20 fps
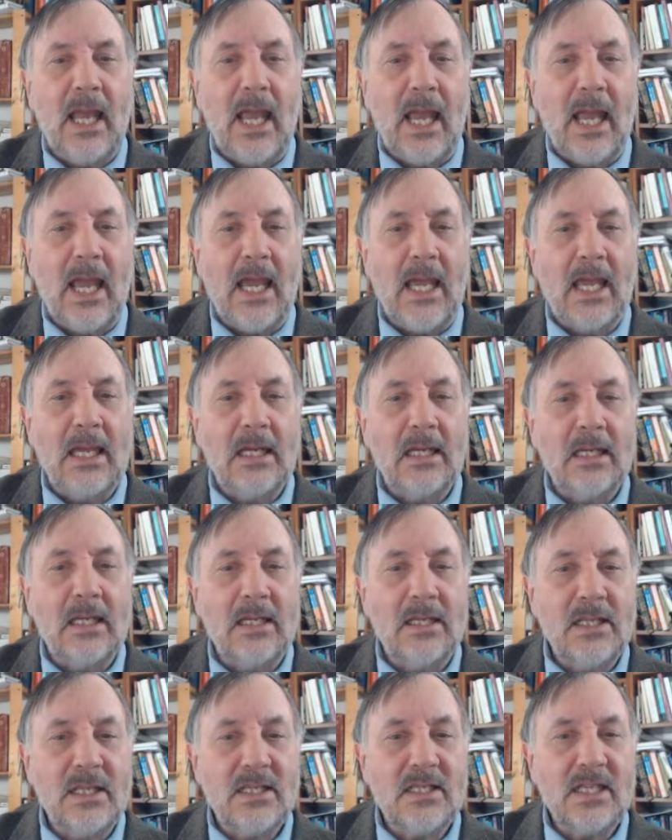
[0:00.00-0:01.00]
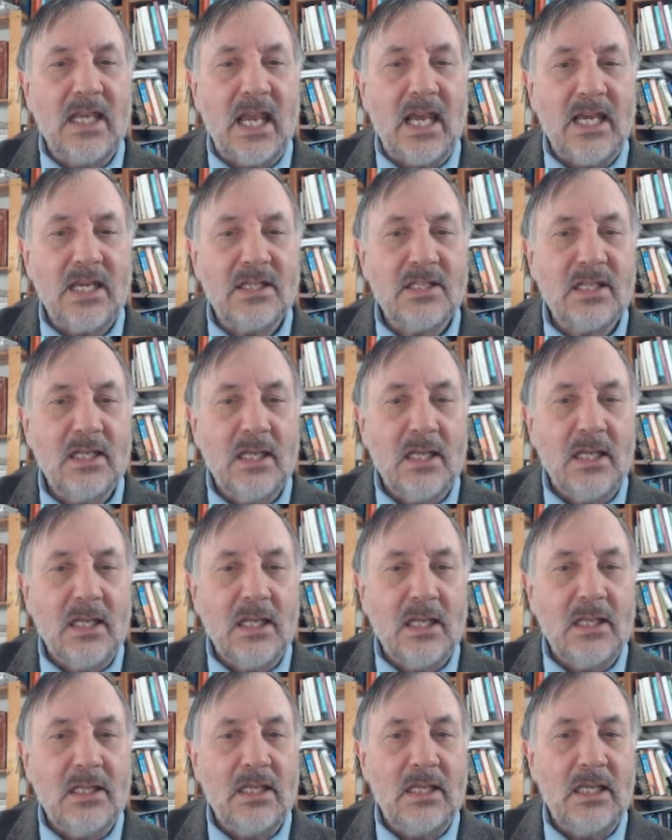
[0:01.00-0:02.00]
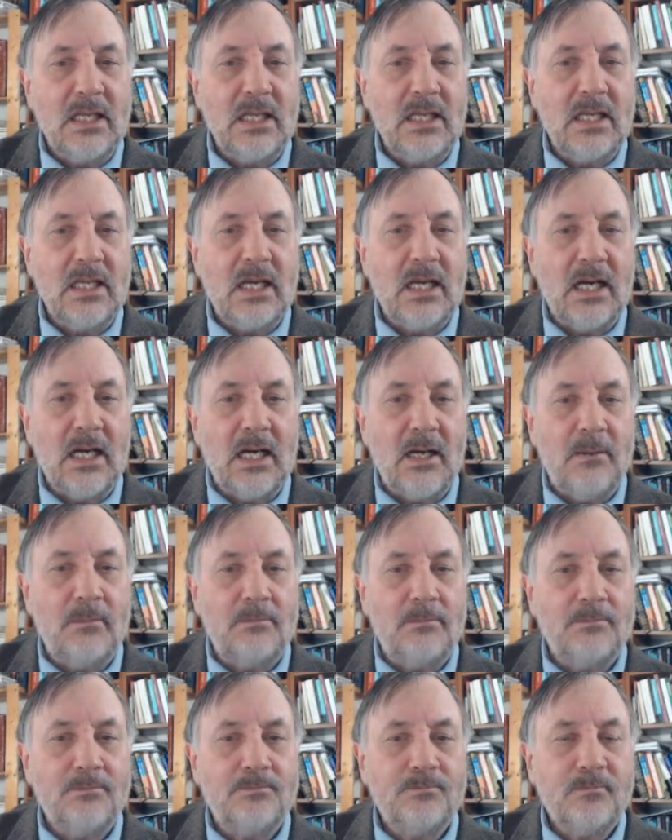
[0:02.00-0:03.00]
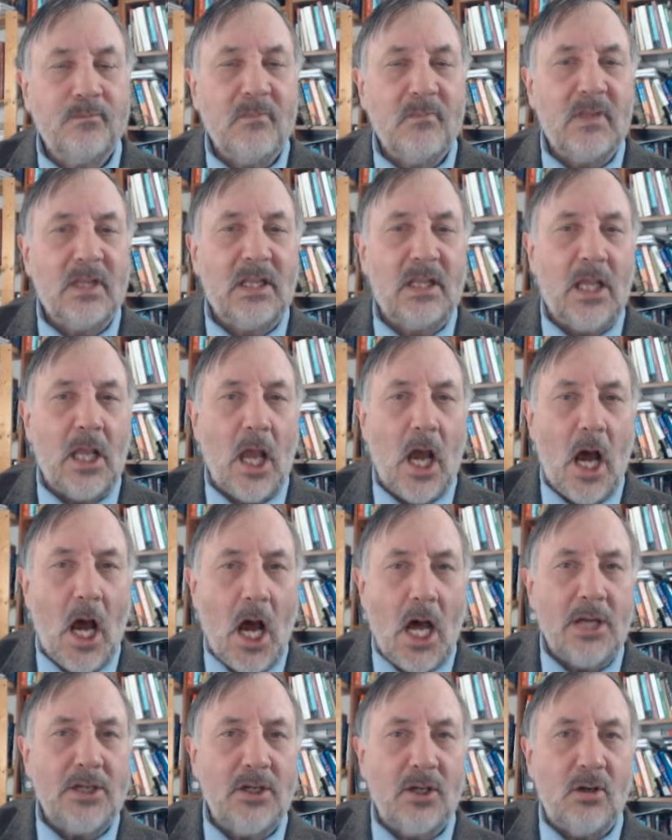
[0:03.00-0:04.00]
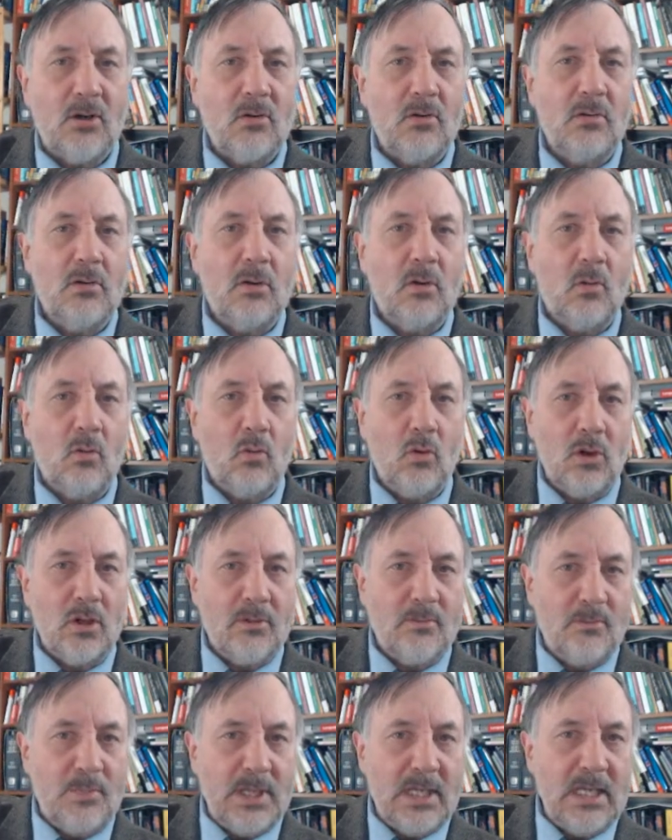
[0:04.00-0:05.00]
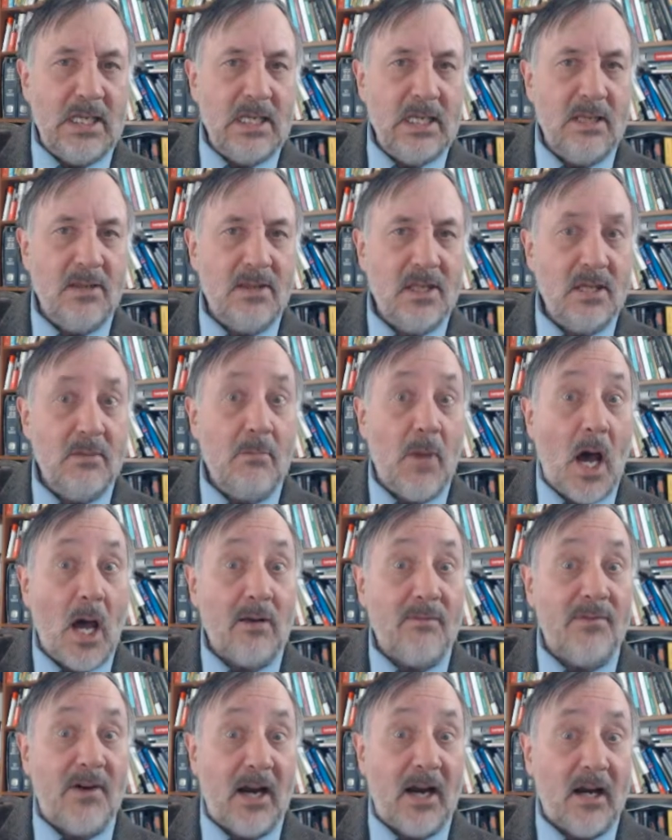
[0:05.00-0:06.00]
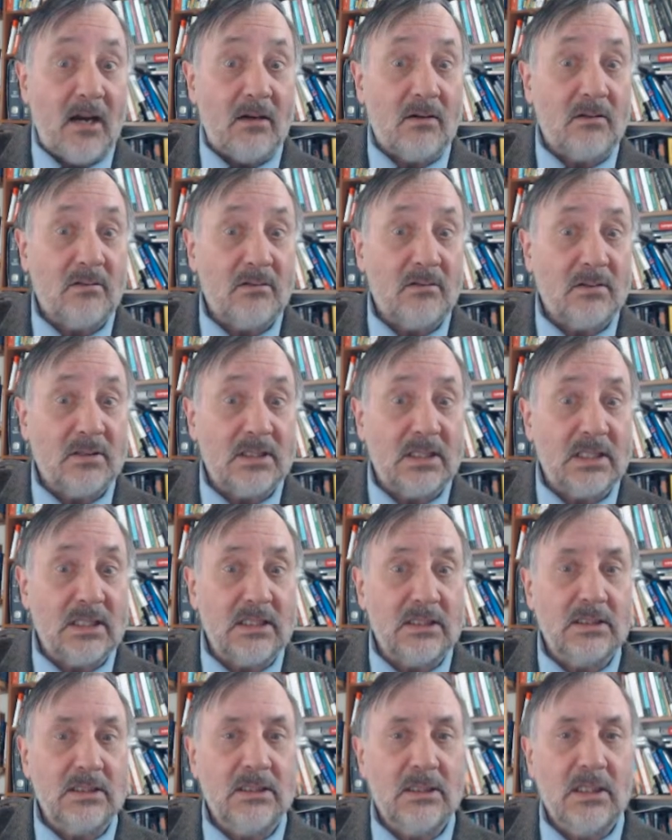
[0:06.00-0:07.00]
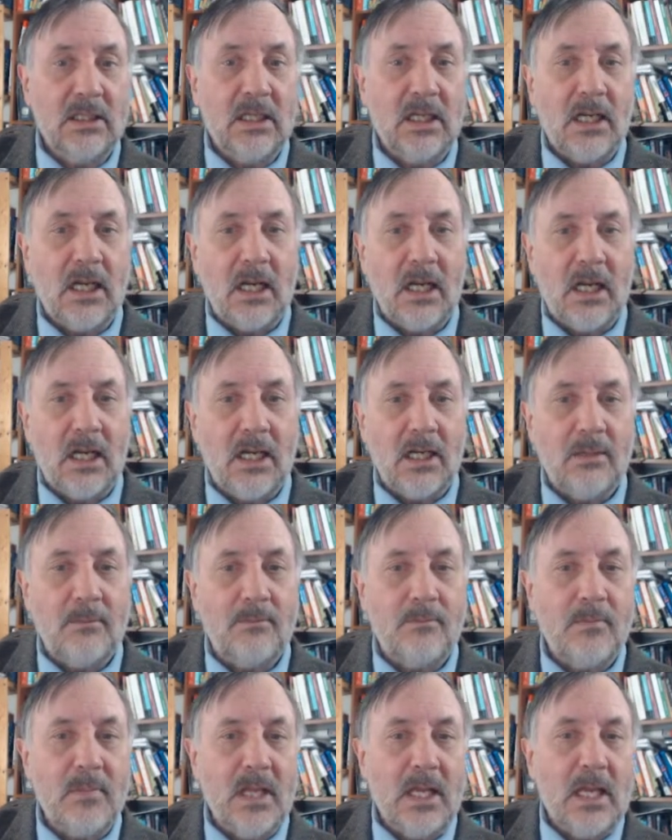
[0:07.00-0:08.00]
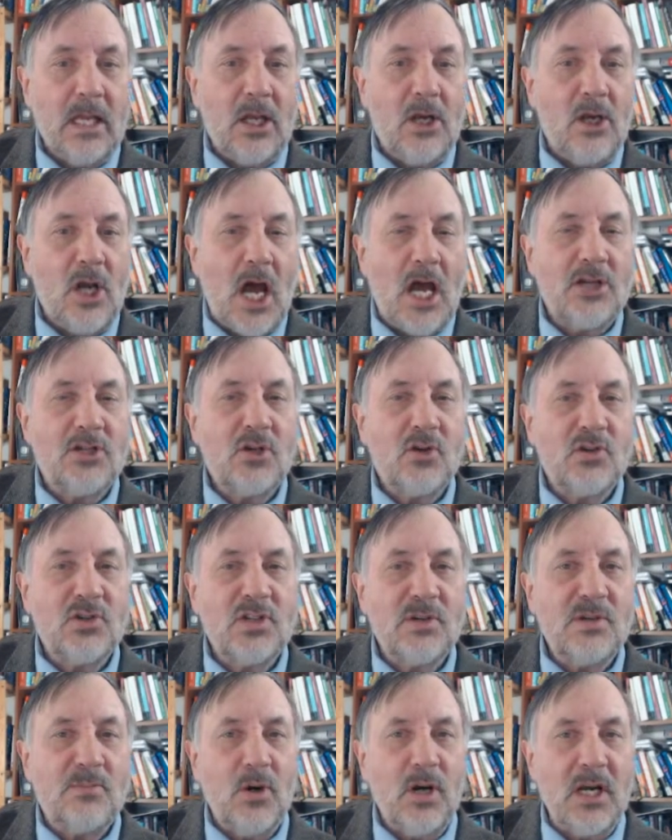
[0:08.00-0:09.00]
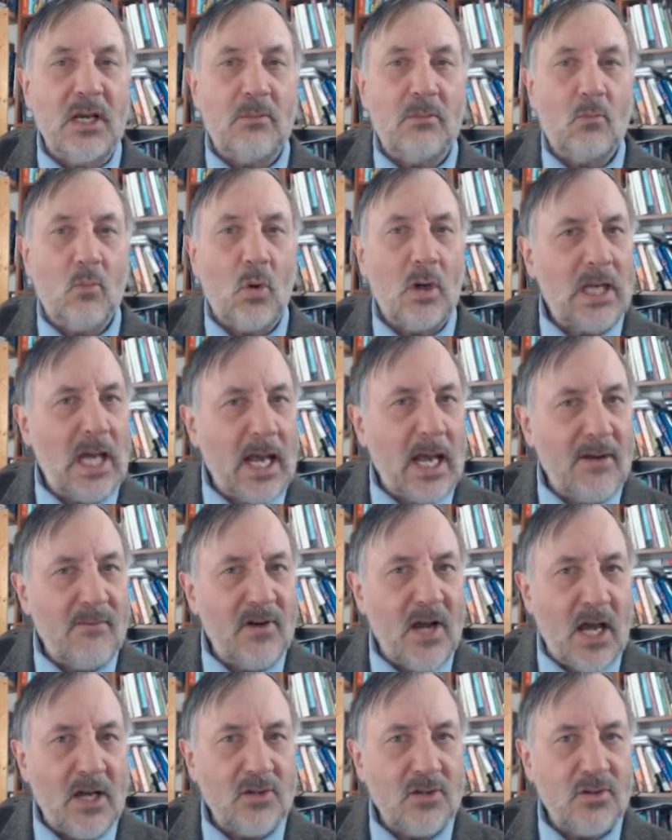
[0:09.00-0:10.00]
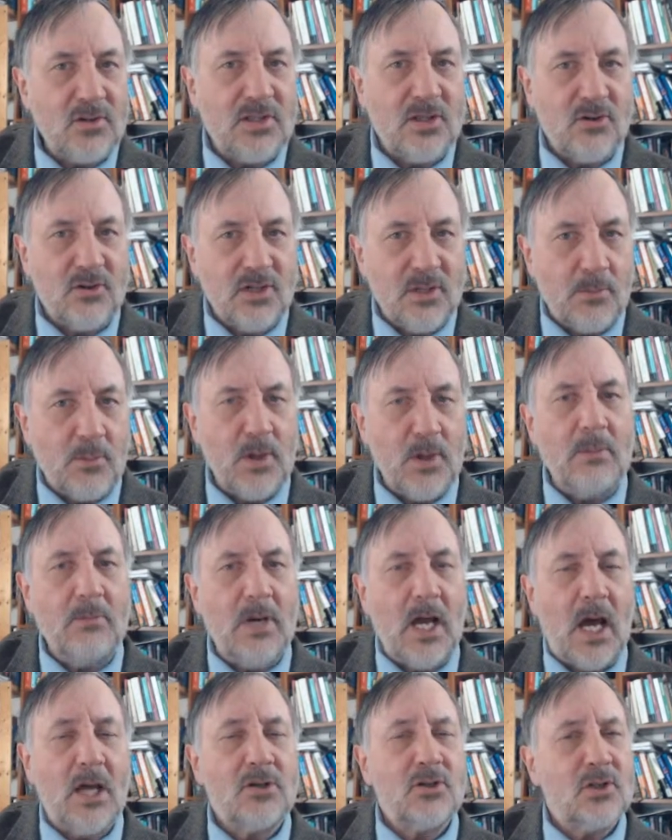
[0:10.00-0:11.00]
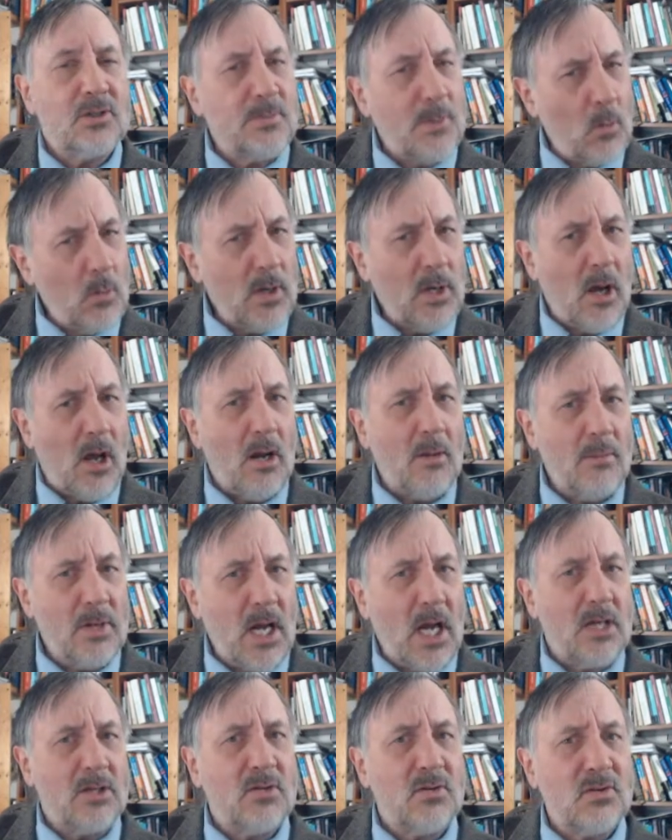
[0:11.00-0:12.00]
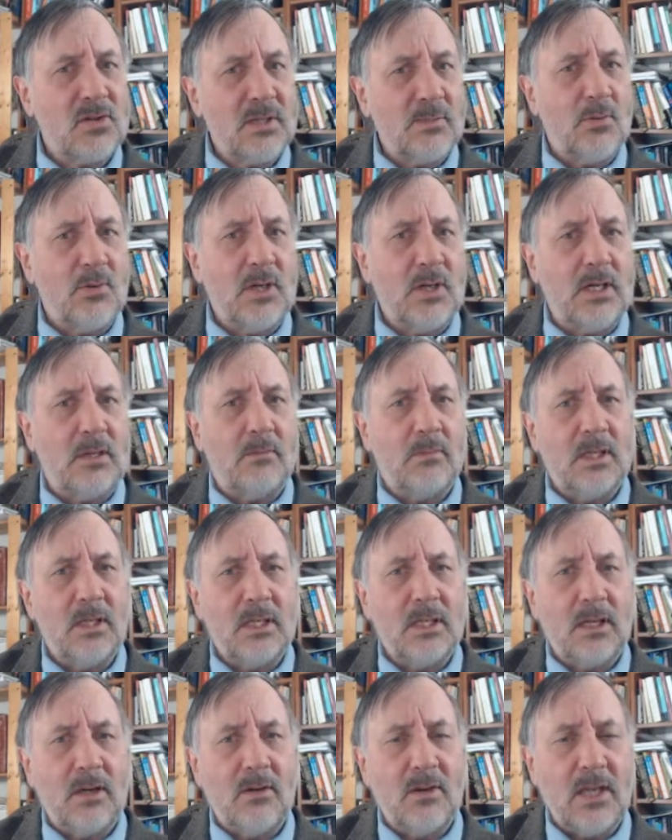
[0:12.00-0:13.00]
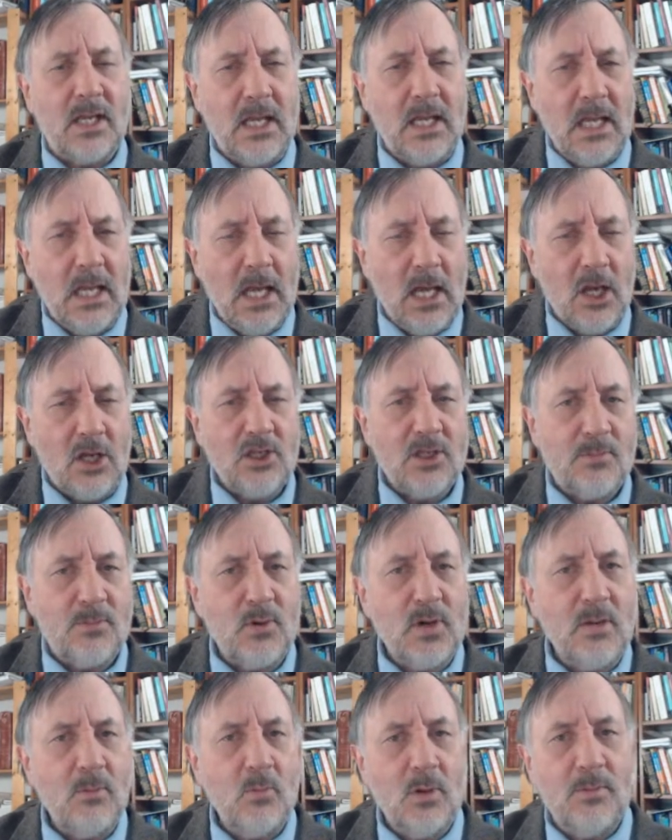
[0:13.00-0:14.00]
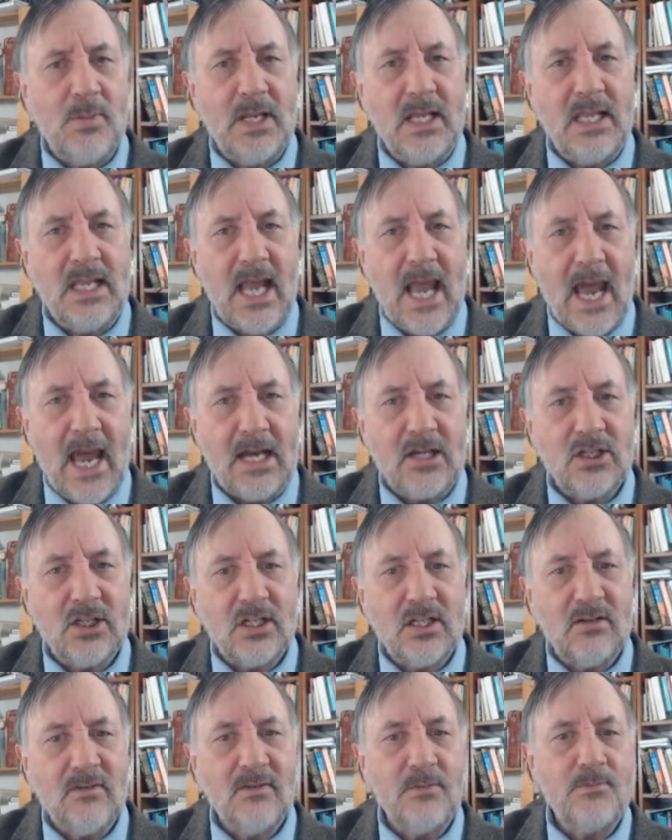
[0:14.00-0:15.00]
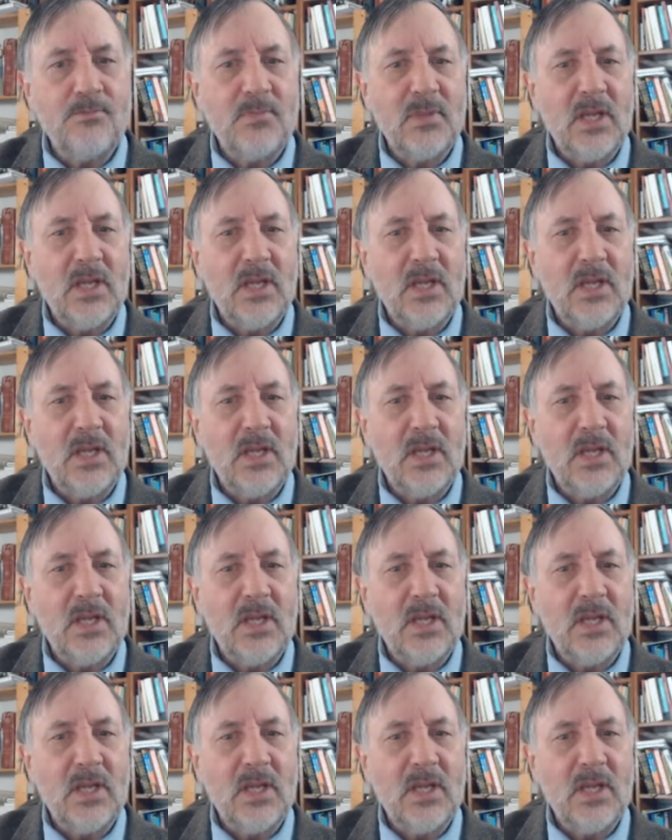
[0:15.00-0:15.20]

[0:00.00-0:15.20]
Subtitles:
And in this case, the auto would be the modifier. Okay. Nacho Supreme. What kind of nachos? They're supreme nachos, but we call them Nacho Supreme. The supreme would be the adjective.